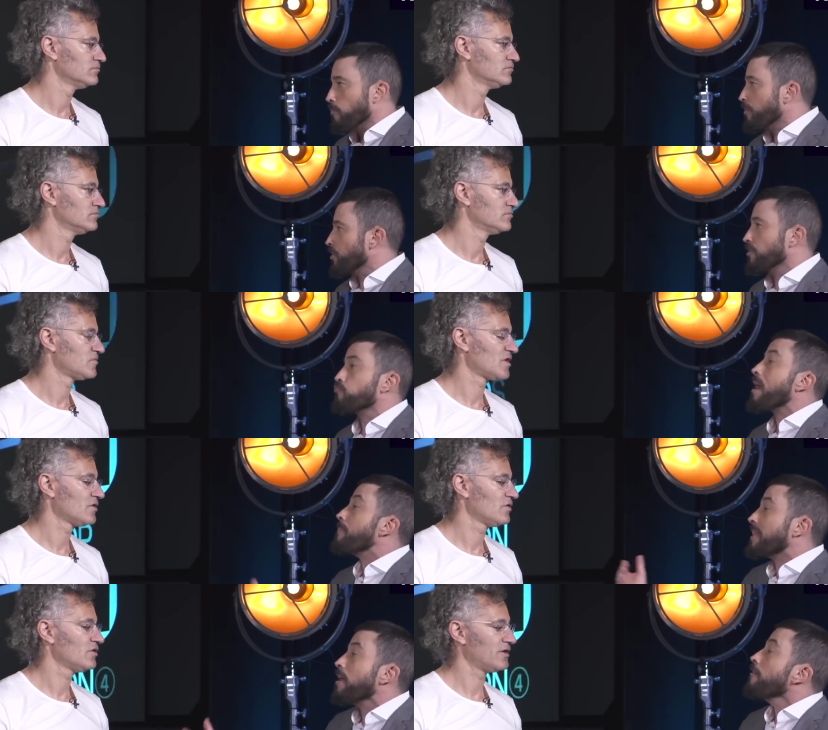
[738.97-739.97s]
Speaker 1: purposes,
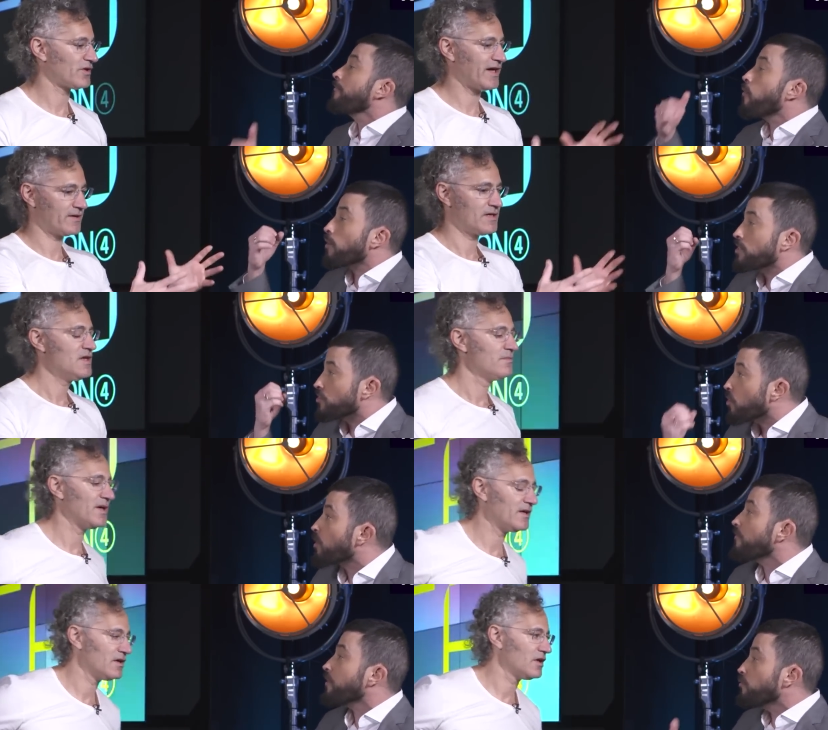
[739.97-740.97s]
ramping that for, to sow
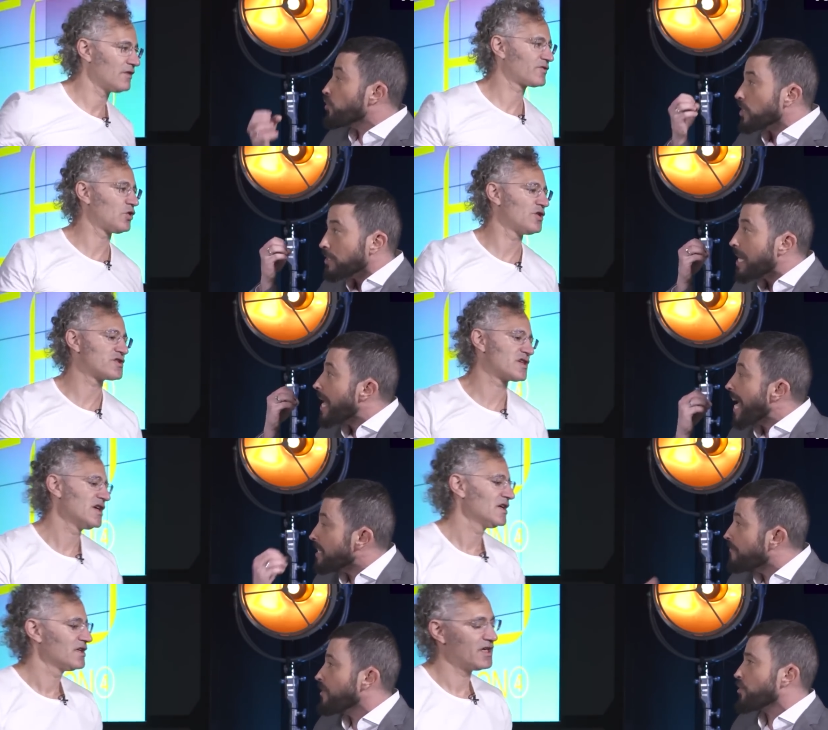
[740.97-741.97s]
confusion course, and
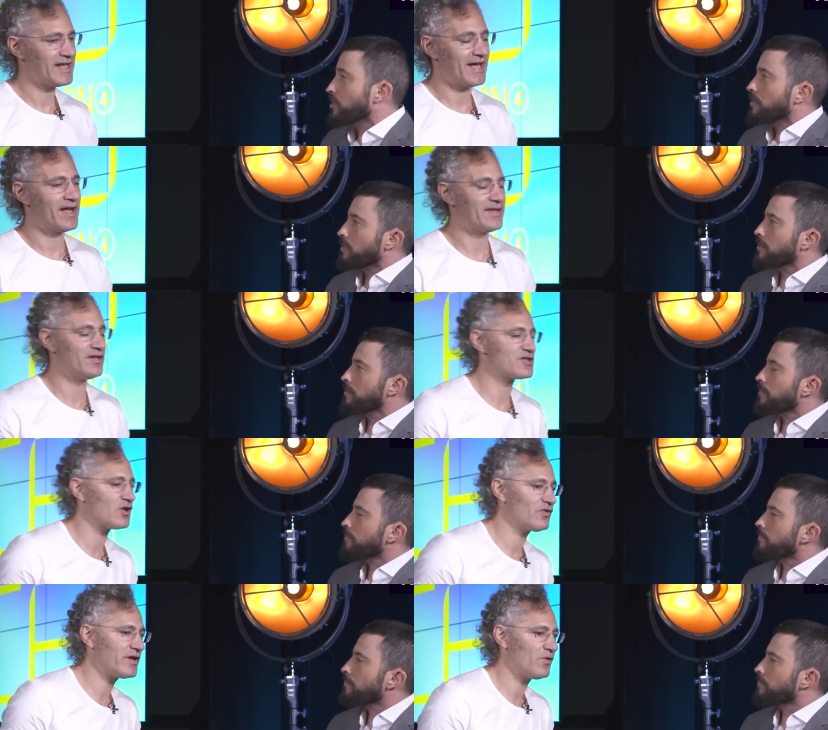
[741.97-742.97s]
division? Yeah,
Speaker 2: and there's
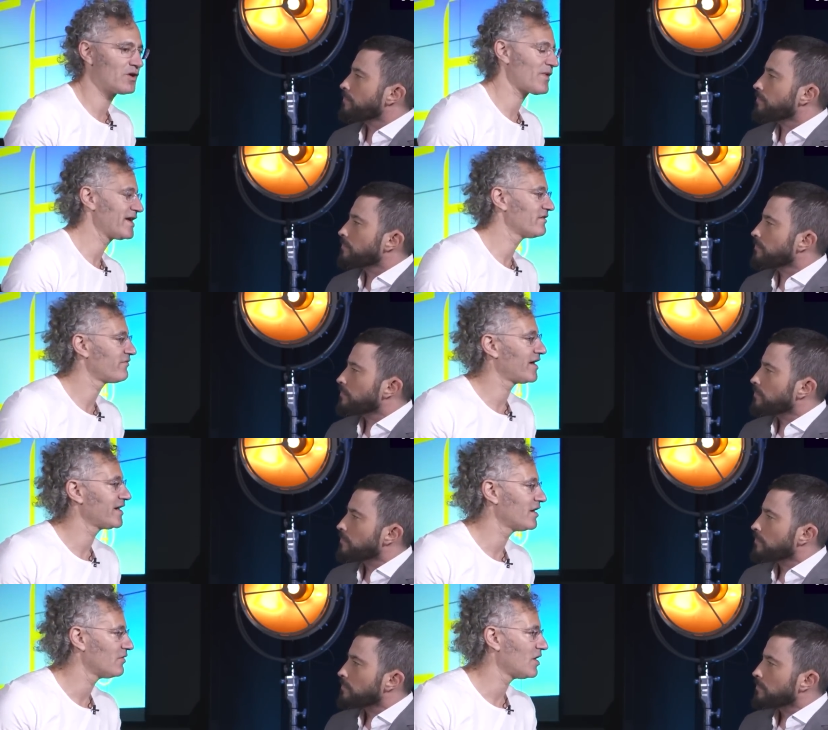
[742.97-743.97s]
only one way to
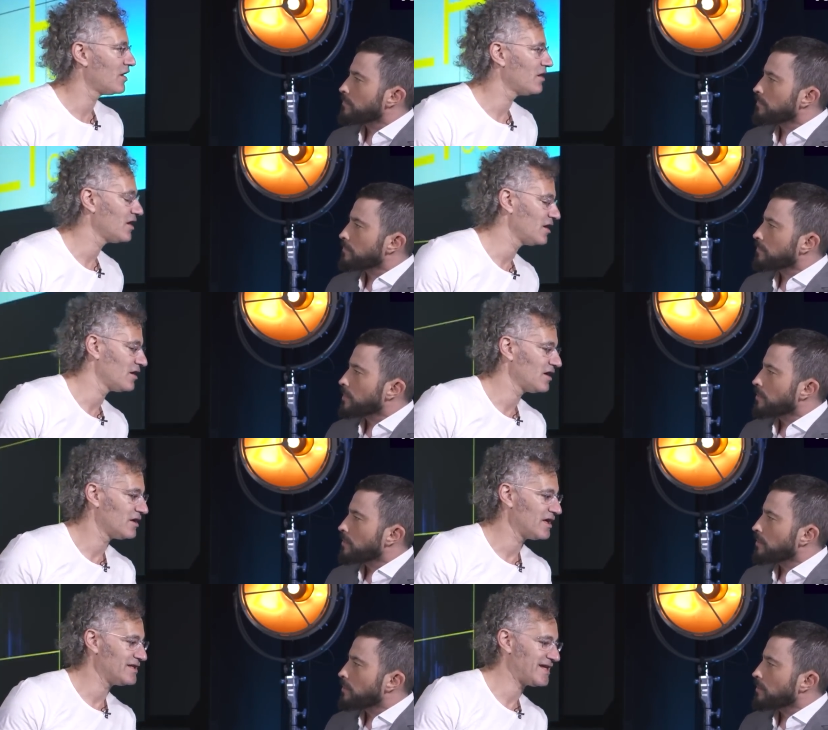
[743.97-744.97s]
fight a, a,
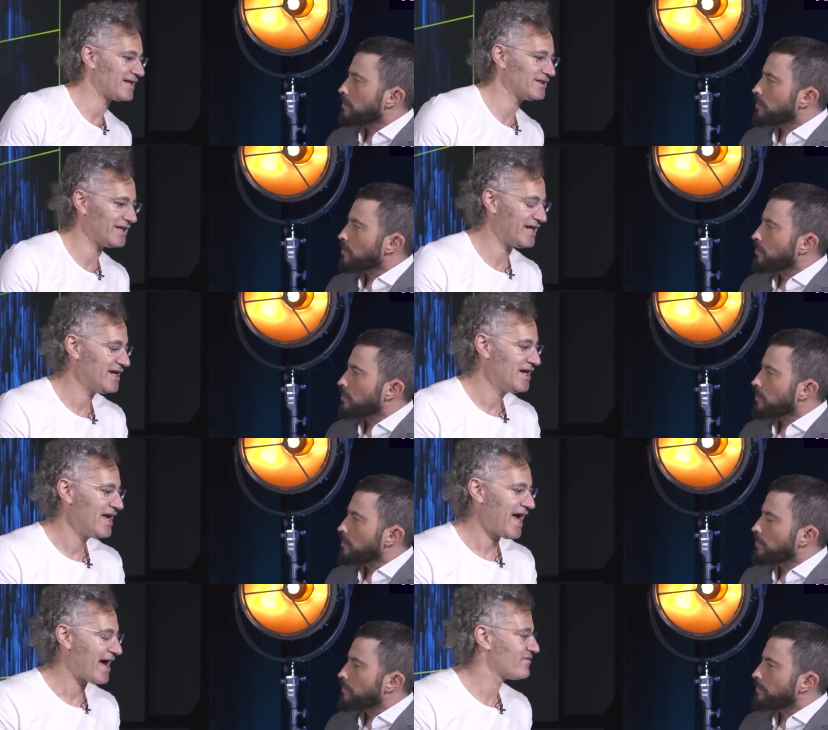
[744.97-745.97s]
a, a deadly
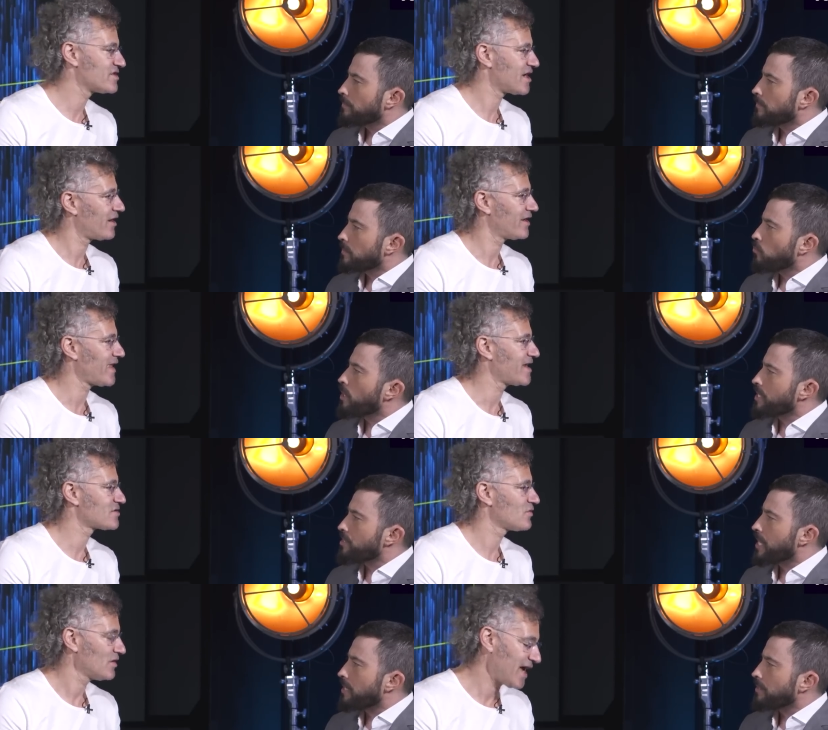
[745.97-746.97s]
adversary. What is
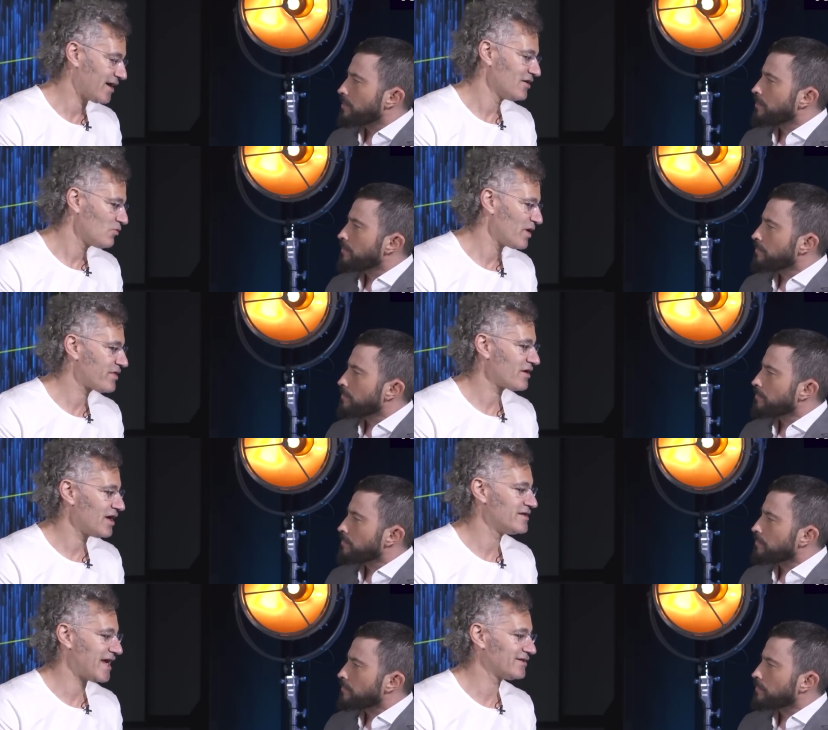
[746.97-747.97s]
that? Yeah, with a